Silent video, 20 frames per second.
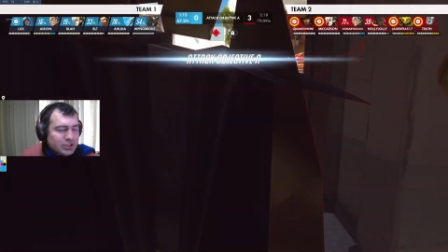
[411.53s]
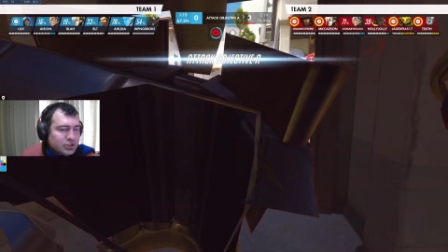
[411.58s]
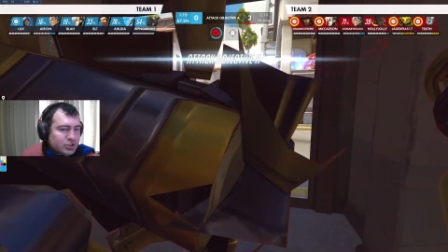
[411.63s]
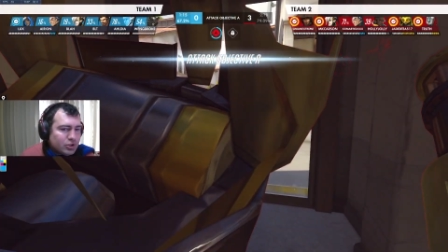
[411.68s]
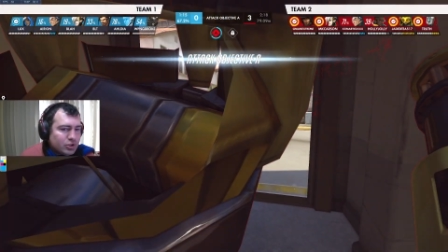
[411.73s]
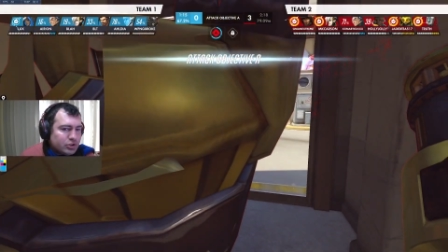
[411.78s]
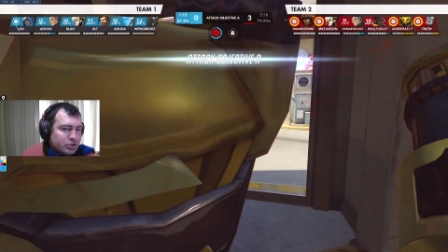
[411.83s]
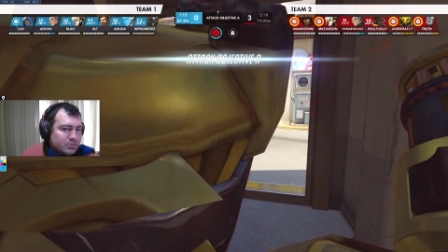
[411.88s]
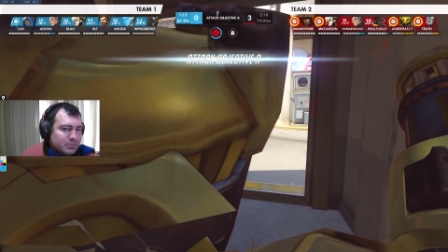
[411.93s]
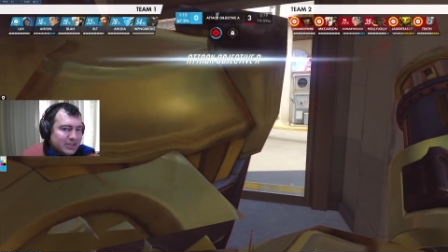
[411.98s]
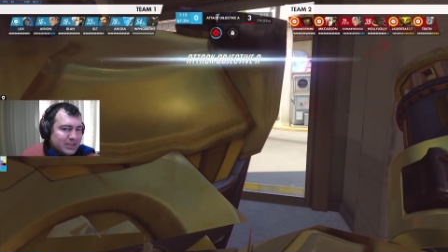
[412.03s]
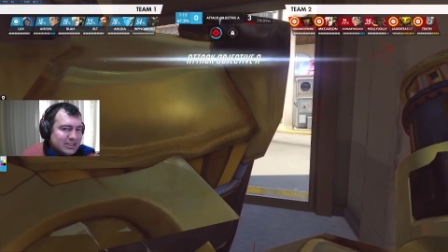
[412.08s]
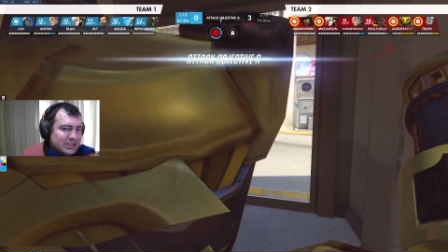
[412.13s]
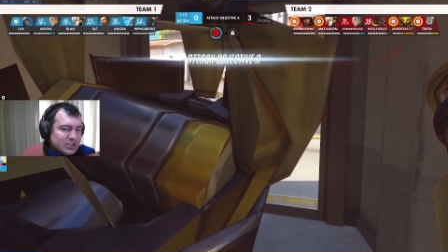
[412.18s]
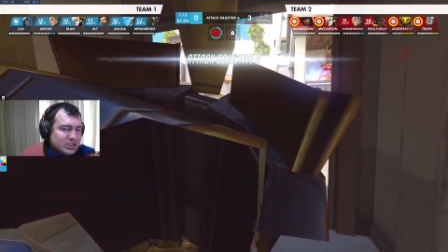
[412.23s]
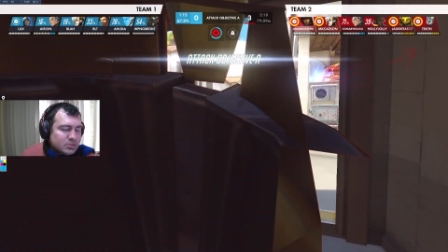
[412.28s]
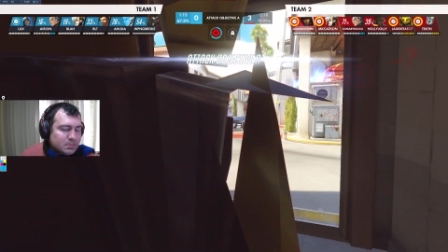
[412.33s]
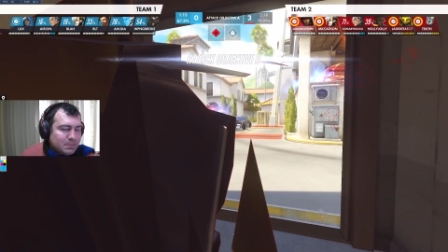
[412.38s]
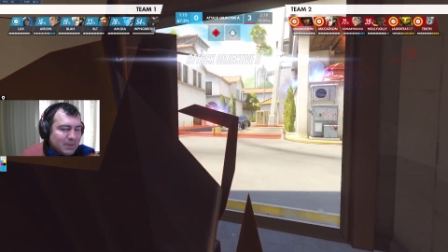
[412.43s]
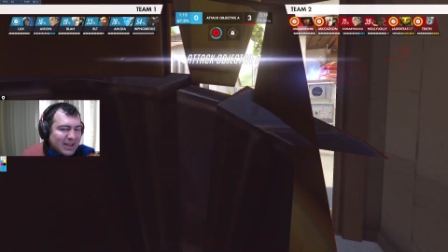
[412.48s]
ultimate
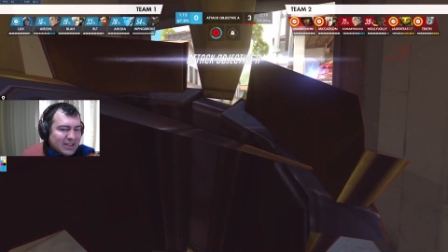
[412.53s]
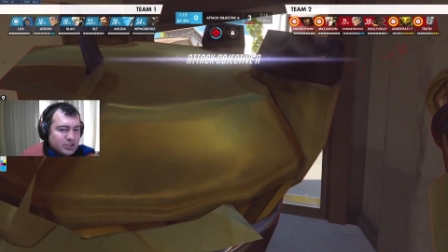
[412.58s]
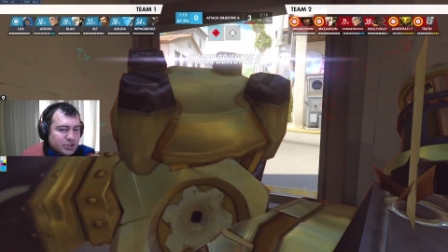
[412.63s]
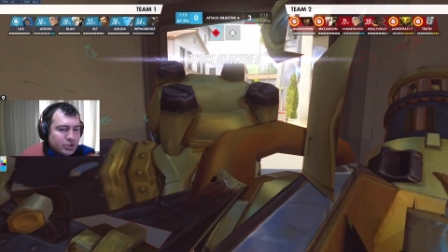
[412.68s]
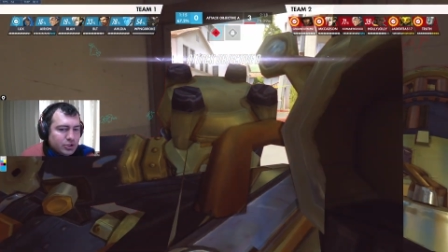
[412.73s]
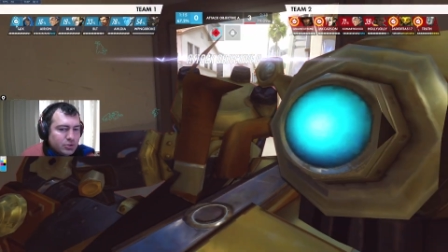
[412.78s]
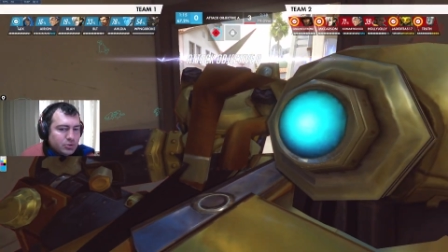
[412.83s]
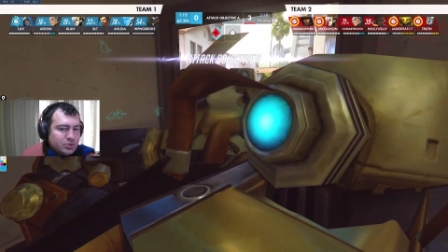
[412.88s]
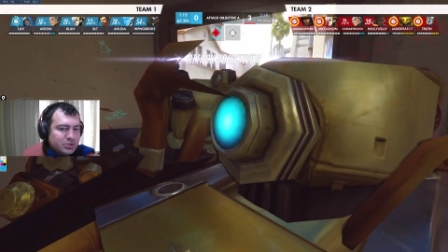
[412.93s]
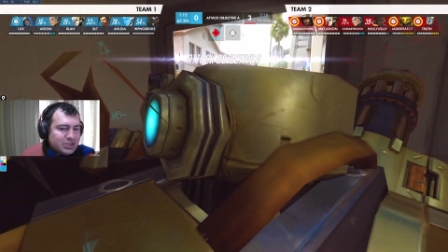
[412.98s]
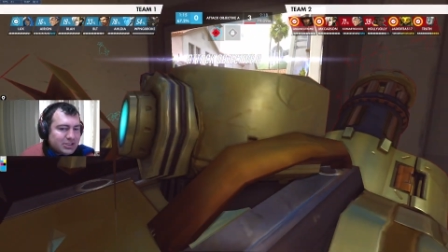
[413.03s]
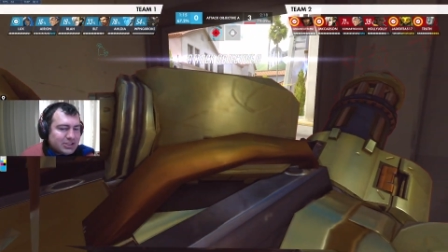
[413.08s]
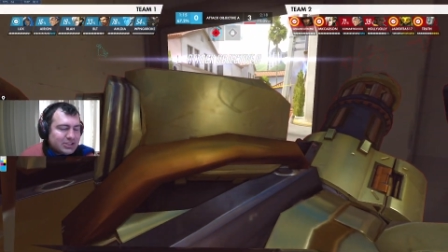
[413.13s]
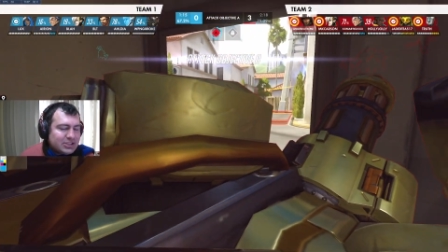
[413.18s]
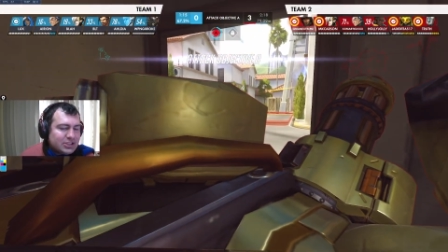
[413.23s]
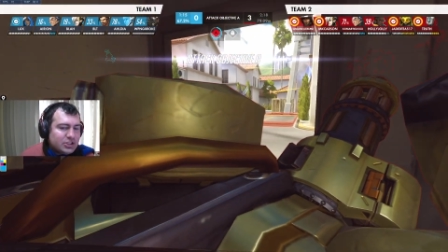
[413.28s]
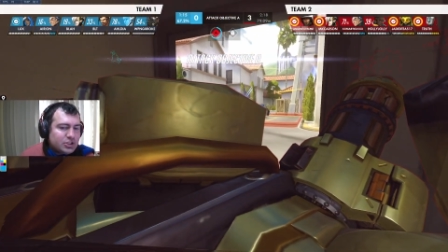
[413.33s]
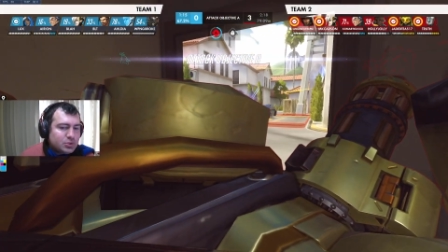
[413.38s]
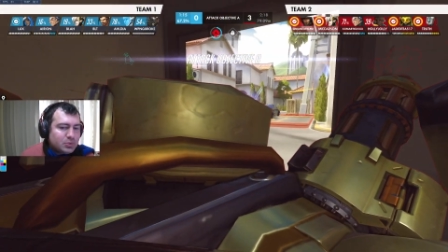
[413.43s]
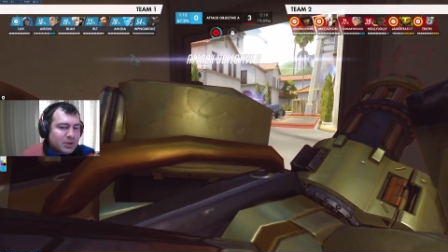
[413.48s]
is best used in
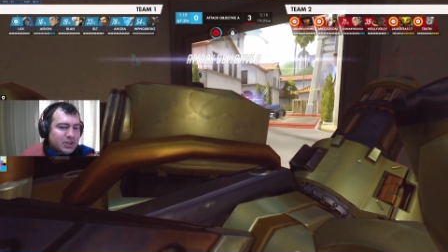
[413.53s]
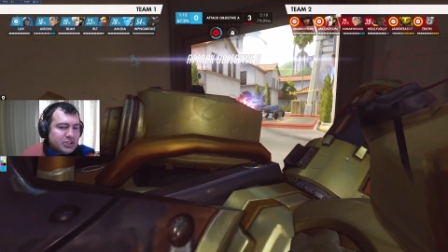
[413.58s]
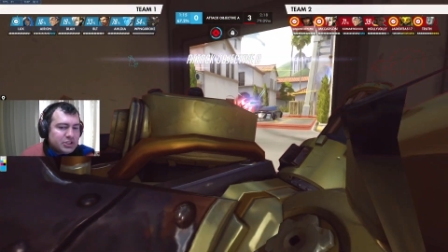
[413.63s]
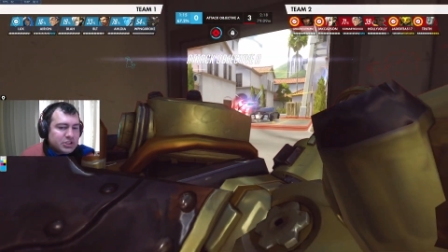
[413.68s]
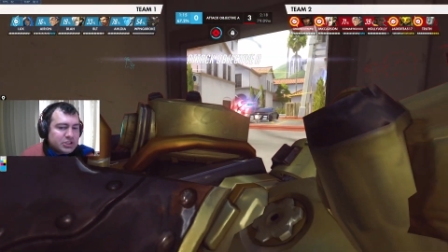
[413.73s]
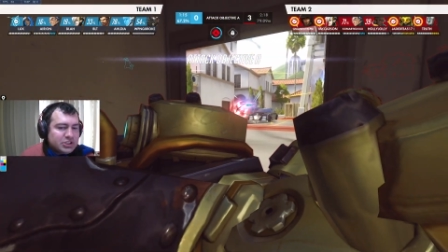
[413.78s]
situations